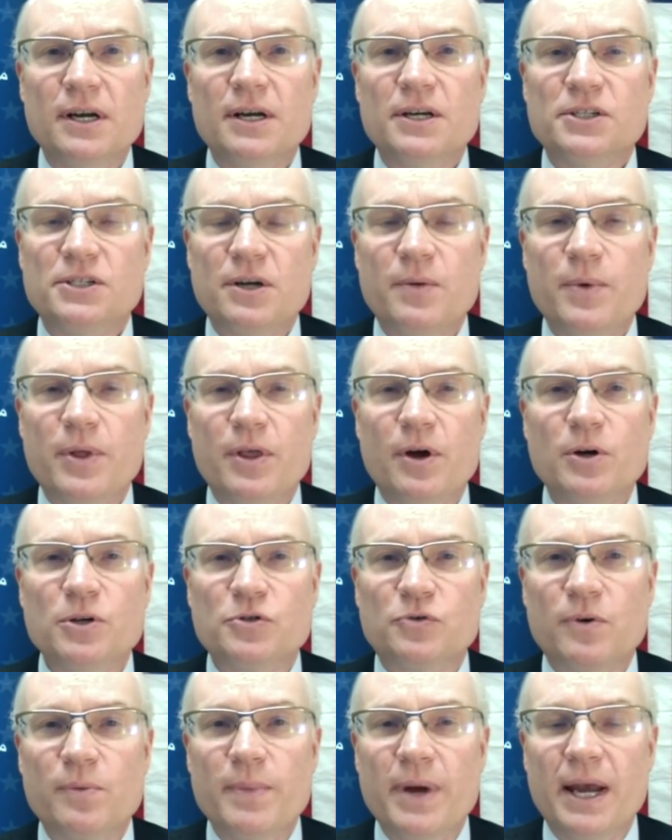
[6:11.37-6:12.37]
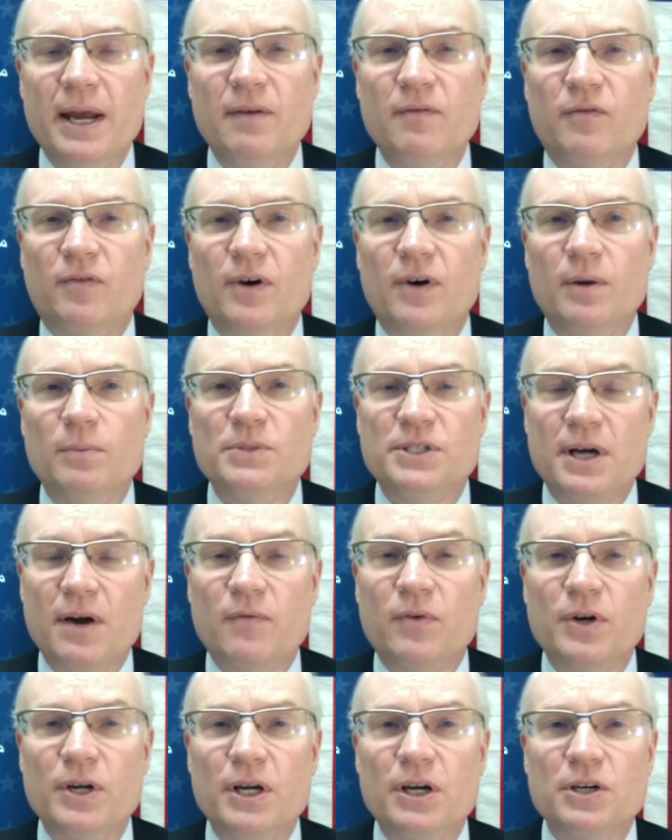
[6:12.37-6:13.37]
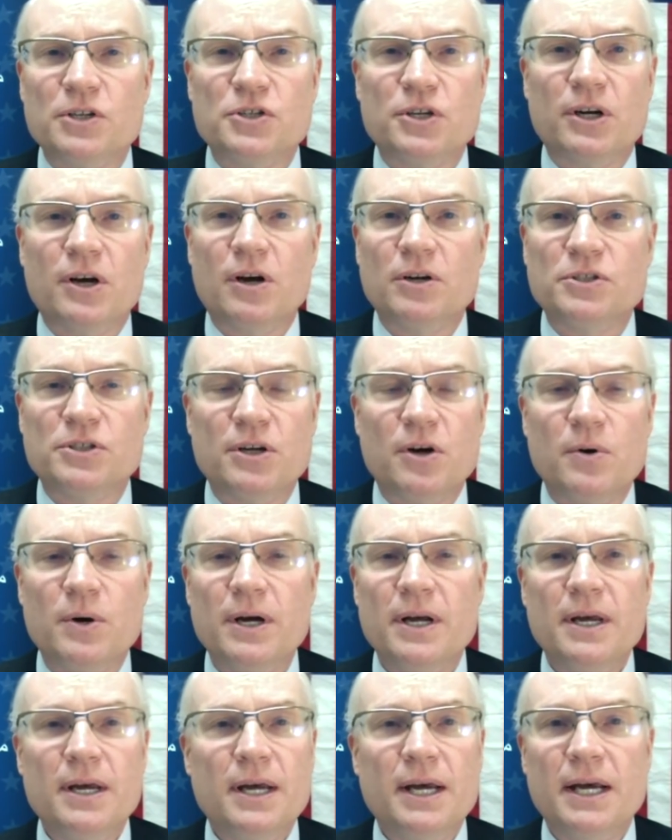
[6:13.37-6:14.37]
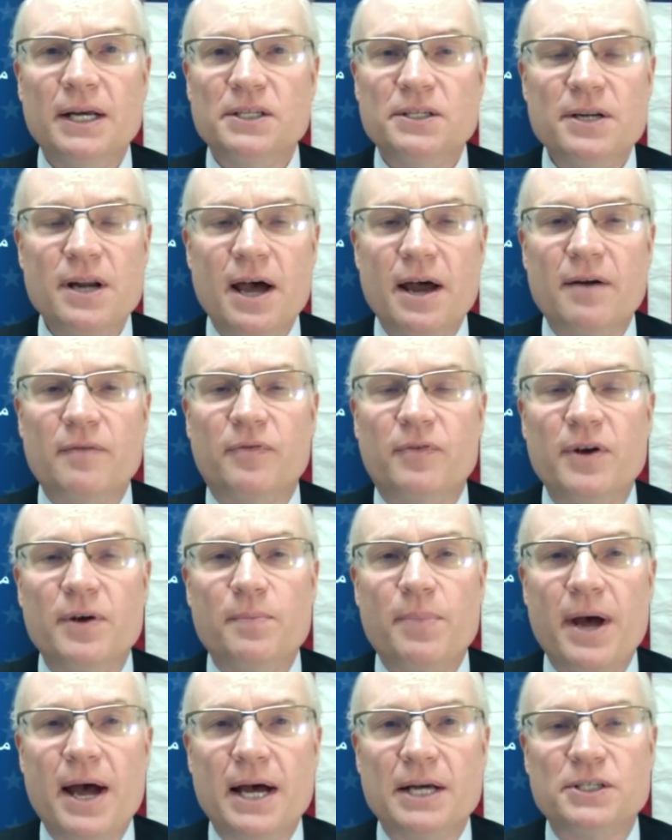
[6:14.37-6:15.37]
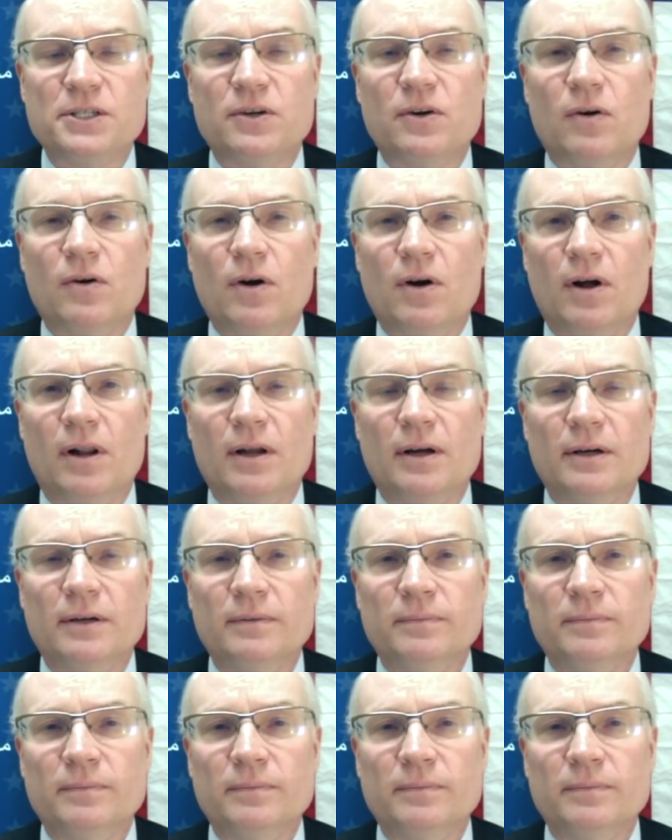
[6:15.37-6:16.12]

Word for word: Some of those remain from several years ago. So it's not a free pass at all.